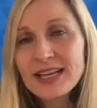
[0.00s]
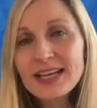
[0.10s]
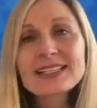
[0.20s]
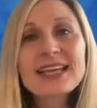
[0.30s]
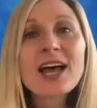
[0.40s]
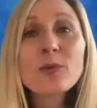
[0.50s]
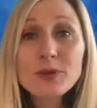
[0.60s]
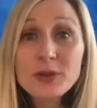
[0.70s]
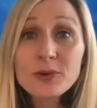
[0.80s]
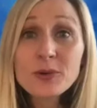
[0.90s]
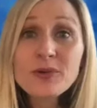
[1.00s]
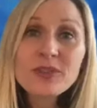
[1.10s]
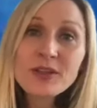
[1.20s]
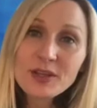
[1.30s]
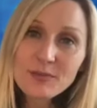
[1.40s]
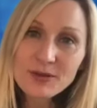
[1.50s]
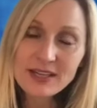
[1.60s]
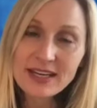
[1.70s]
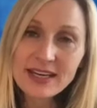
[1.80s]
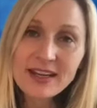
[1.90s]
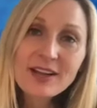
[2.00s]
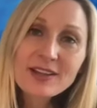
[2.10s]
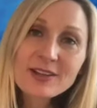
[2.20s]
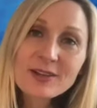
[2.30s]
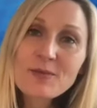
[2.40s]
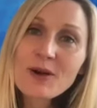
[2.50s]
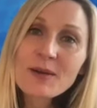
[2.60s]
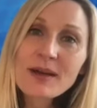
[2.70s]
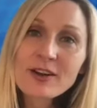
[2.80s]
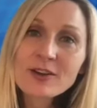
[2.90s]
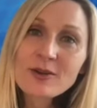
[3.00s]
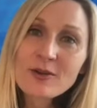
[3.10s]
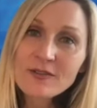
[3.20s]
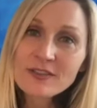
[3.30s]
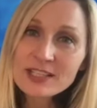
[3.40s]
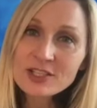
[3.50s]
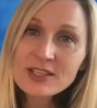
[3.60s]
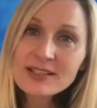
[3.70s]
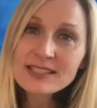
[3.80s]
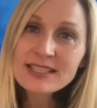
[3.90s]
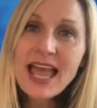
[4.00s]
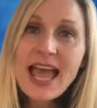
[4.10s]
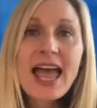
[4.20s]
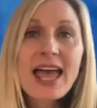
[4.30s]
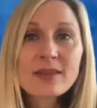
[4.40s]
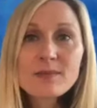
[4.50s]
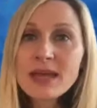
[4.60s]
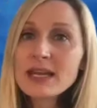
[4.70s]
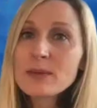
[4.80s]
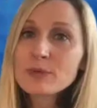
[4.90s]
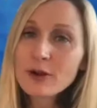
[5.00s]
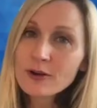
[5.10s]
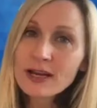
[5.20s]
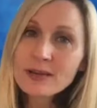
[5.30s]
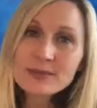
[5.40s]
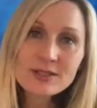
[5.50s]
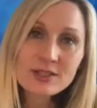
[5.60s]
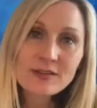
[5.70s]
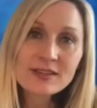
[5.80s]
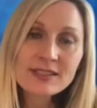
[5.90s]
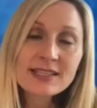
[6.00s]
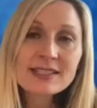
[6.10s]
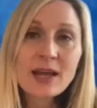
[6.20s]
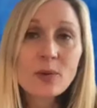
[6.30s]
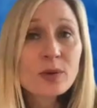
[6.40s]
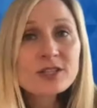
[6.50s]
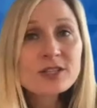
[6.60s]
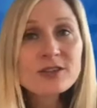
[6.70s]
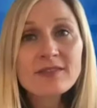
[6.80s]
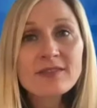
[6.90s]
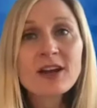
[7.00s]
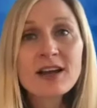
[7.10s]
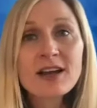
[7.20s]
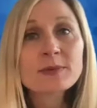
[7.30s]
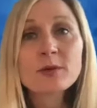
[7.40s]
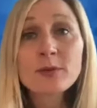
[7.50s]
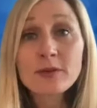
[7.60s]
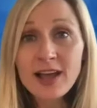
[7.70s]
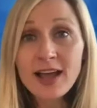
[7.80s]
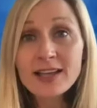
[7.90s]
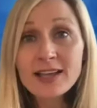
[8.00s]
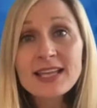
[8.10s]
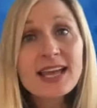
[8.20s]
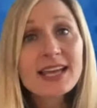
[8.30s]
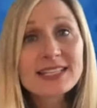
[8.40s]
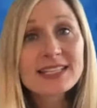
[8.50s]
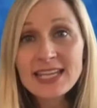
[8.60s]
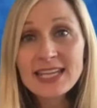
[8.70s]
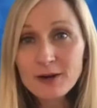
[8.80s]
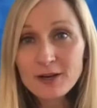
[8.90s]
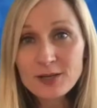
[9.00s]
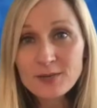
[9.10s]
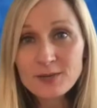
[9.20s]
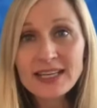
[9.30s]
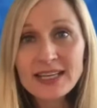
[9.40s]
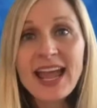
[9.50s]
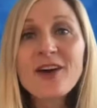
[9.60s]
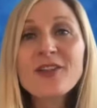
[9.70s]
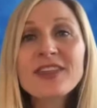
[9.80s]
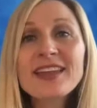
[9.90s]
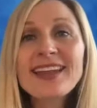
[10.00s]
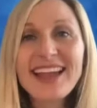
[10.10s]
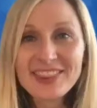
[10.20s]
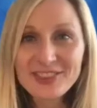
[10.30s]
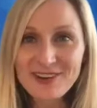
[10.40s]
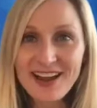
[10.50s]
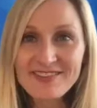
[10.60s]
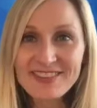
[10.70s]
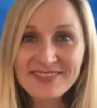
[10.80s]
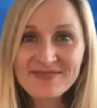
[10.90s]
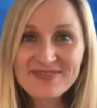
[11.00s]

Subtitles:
to help you, the community, learn more about our local physicians and the many programs and services that Winter Haven Hospital provides to keep our community healthy and thriving.